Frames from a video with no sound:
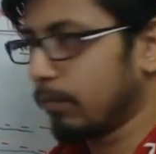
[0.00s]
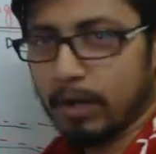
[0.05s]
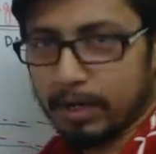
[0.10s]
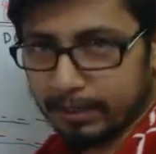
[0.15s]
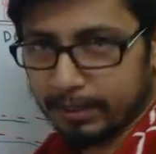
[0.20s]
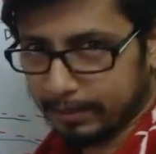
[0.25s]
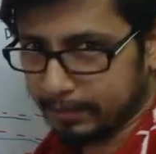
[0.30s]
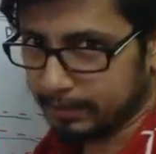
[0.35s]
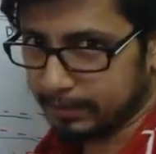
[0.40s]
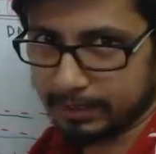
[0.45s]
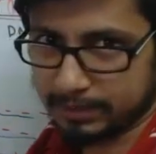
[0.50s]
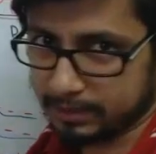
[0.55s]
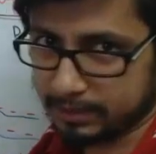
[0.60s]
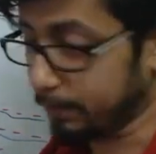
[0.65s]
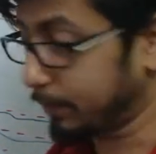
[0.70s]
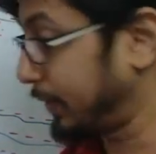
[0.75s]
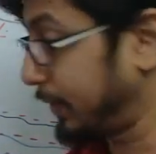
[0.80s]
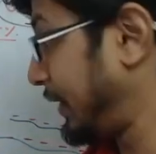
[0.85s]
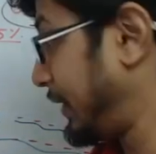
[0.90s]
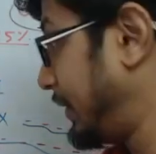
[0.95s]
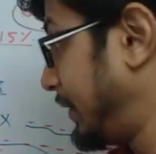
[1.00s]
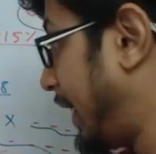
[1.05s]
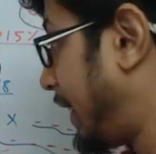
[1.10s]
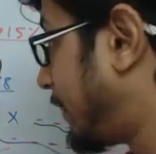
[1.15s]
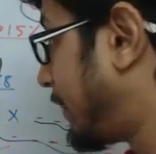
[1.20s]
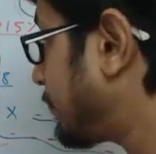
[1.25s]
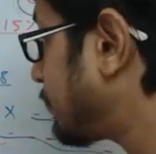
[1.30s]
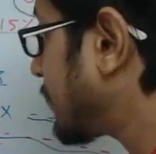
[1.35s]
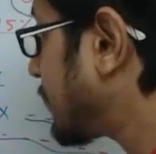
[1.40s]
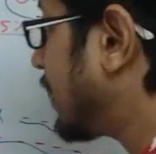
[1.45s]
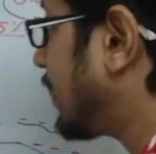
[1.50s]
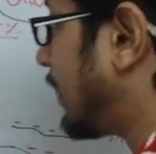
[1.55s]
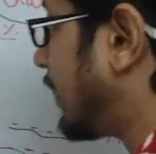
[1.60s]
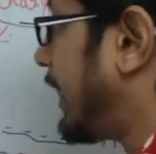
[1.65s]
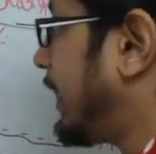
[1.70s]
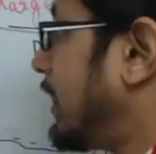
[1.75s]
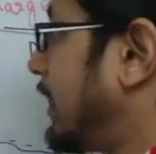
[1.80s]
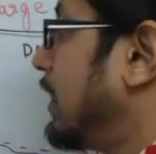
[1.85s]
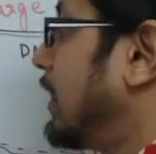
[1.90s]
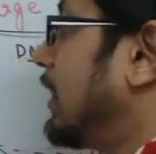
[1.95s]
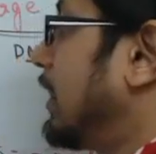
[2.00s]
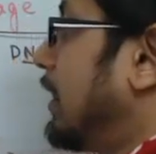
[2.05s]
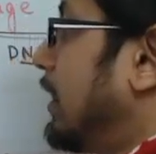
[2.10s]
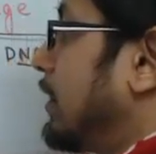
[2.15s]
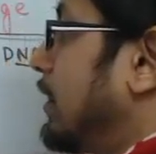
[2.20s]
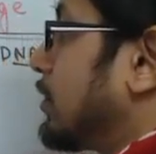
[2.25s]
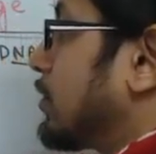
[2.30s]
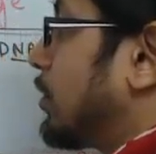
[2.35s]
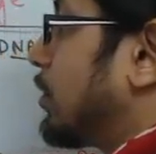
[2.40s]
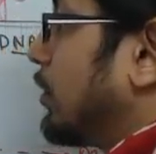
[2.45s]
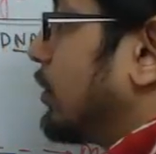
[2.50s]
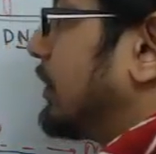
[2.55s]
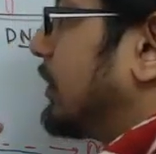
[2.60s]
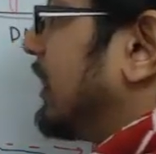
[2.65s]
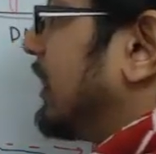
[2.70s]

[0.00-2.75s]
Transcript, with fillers: another and separating that, right. So this